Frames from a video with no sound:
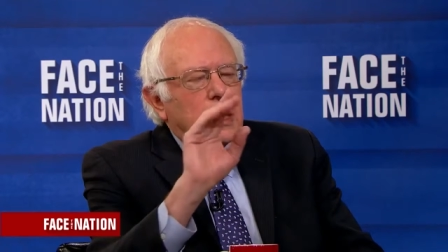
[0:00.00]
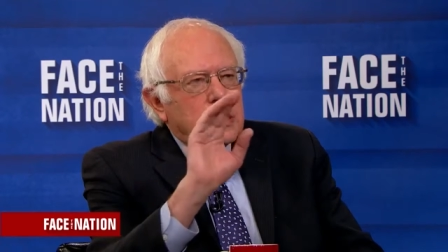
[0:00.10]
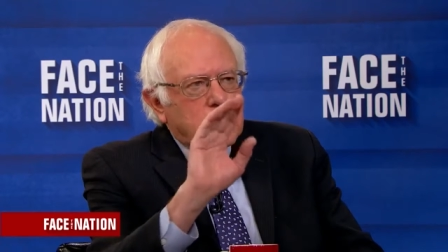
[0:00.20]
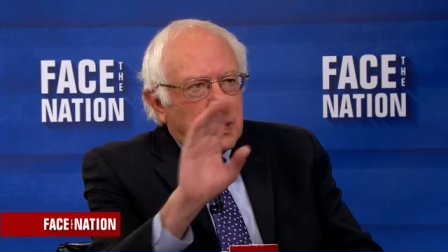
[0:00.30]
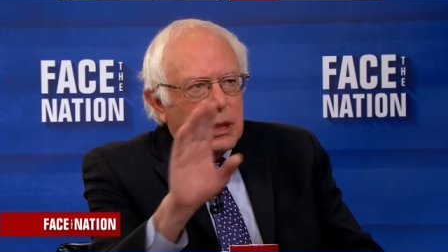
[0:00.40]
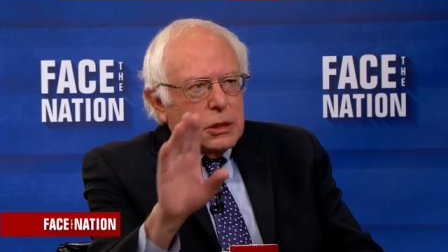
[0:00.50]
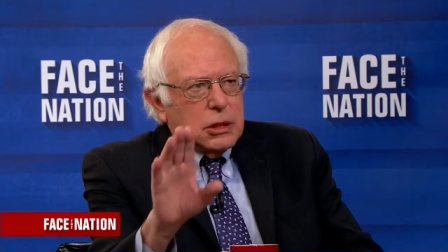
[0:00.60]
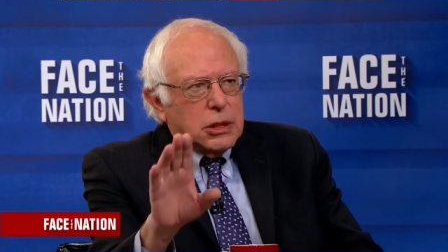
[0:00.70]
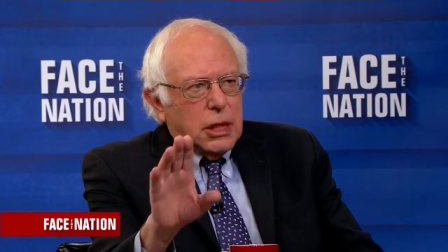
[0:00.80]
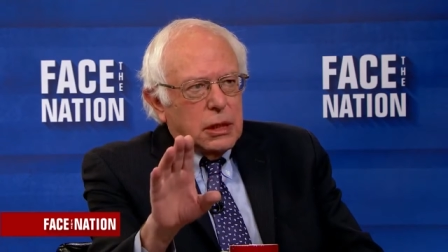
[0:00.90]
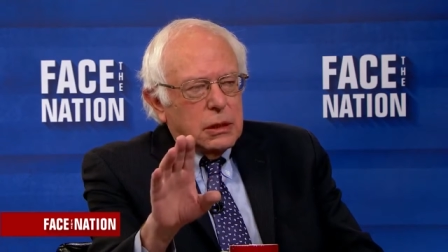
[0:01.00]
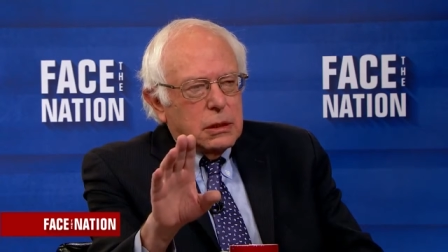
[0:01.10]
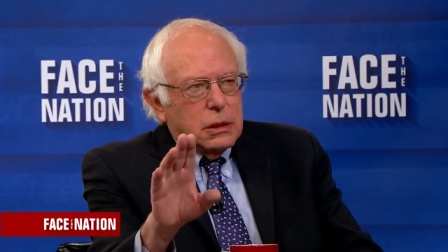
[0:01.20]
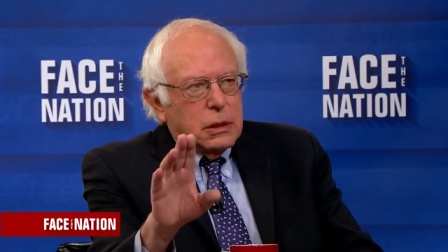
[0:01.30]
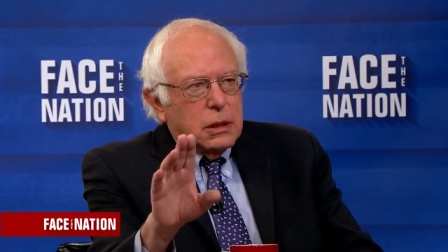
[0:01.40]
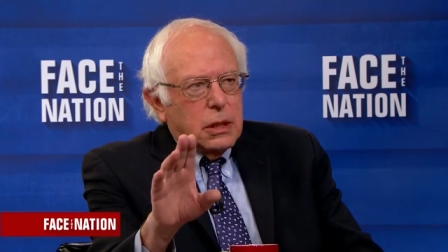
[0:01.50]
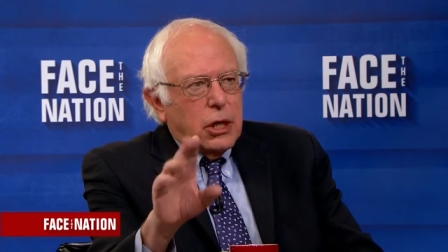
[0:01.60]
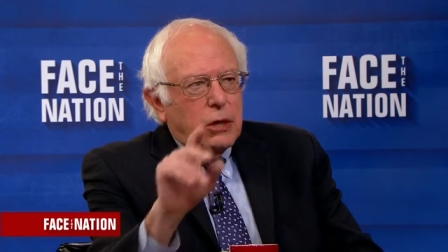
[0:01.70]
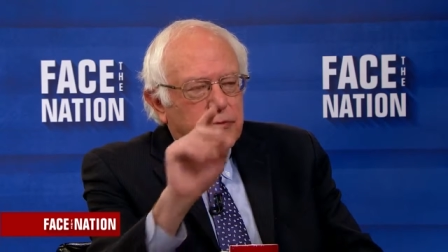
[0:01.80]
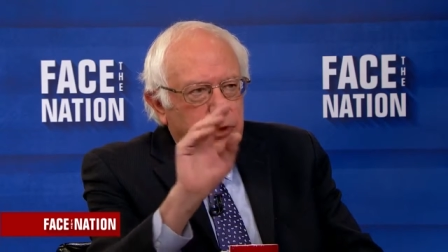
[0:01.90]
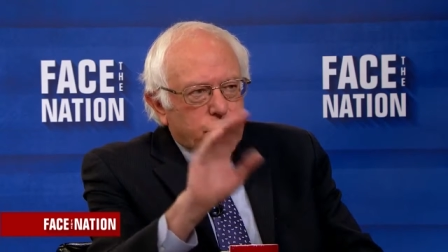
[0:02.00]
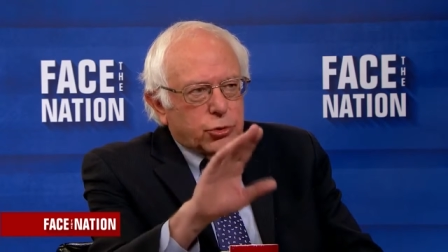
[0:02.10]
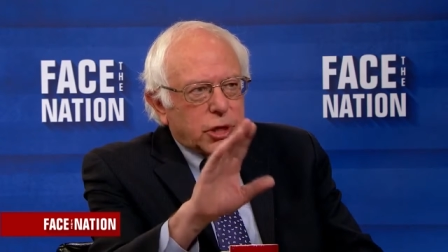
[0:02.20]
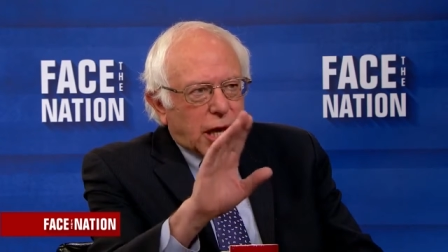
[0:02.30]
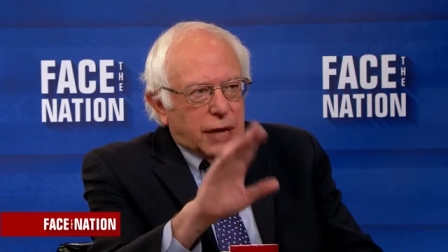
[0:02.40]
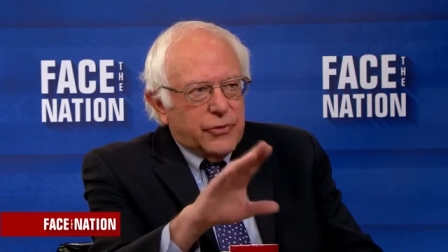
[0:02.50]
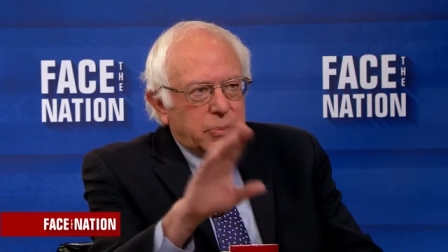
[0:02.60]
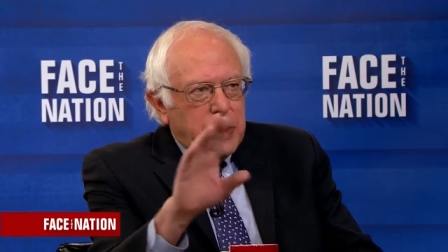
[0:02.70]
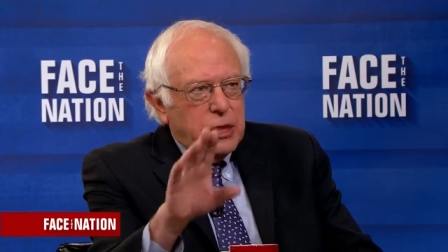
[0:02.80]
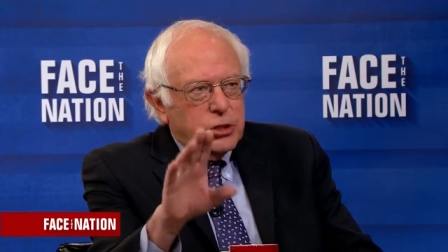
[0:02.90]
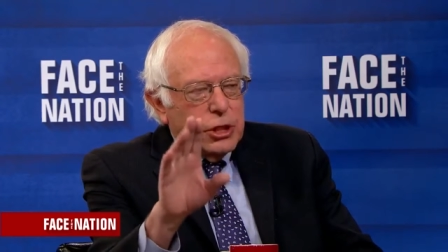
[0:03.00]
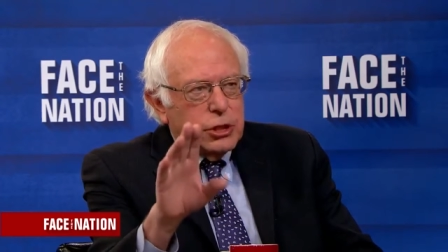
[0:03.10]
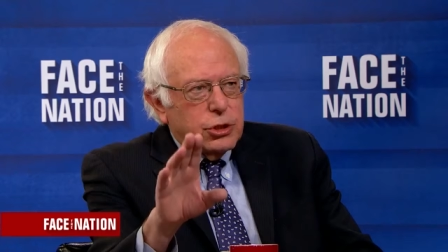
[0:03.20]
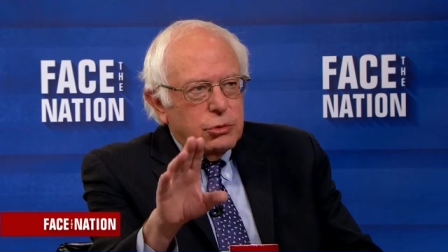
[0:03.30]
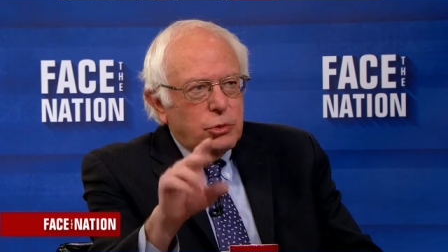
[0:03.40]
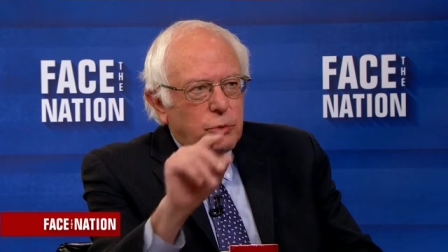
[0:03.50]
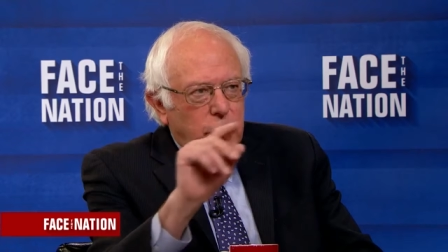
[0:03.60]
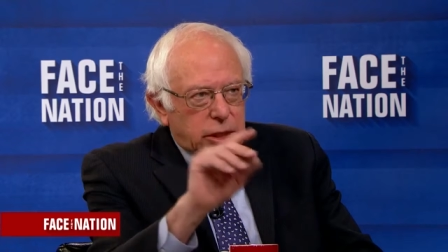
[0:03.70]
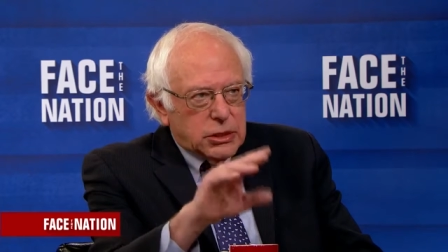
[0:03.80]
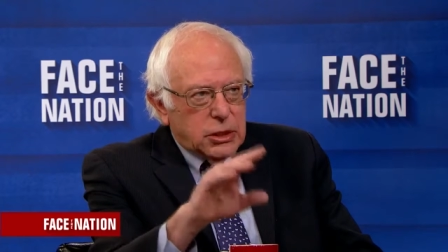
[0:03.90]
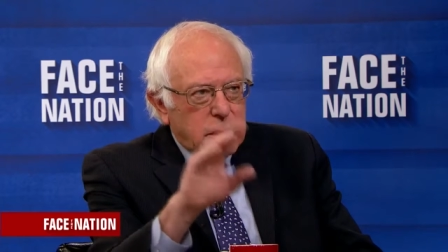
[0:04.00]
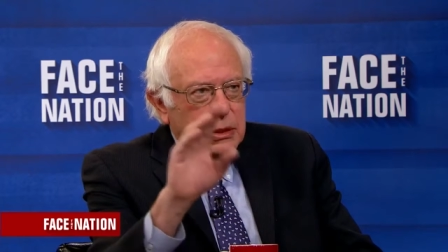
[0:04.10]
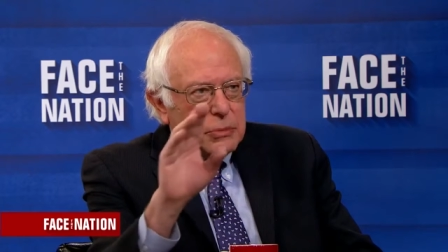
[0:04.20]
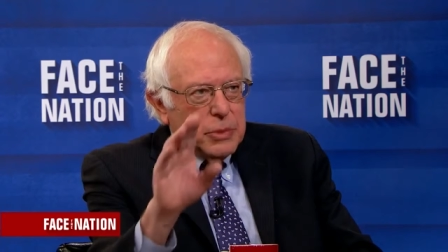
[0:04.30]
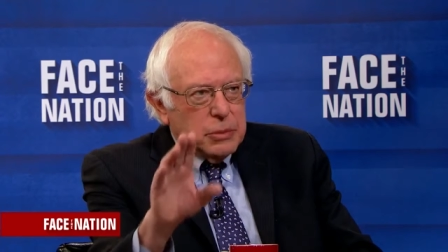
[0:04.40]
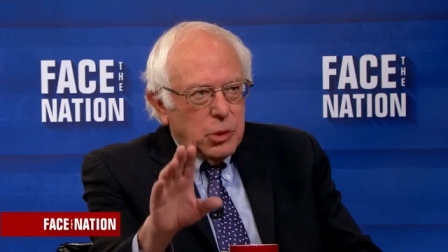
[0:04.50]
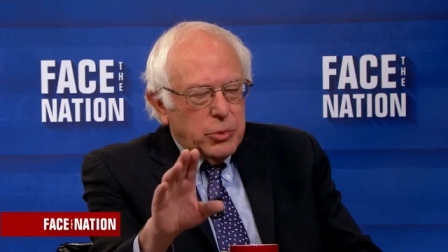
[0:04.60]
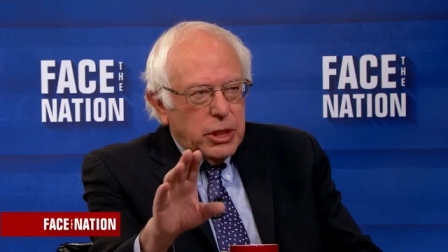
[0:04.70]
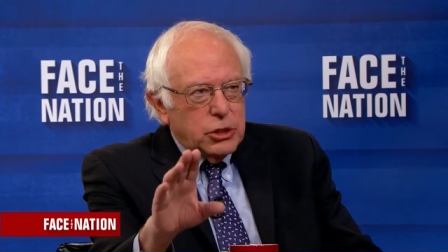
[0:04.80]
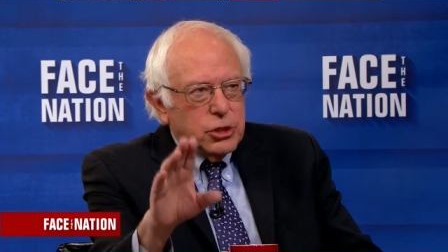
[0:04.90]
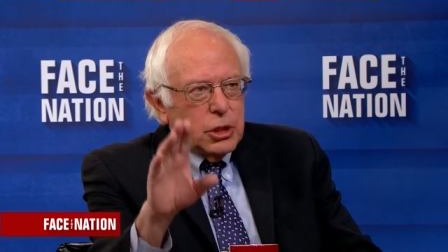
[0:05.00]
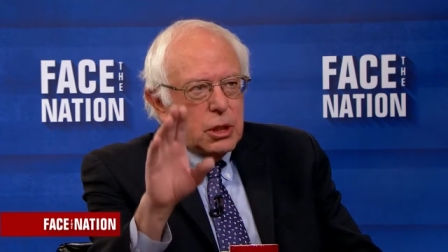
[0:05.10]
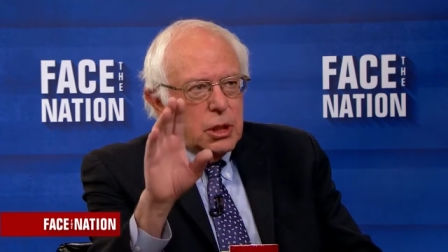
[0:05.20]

is to understand that on virtually every major issue, raising the minimum wage,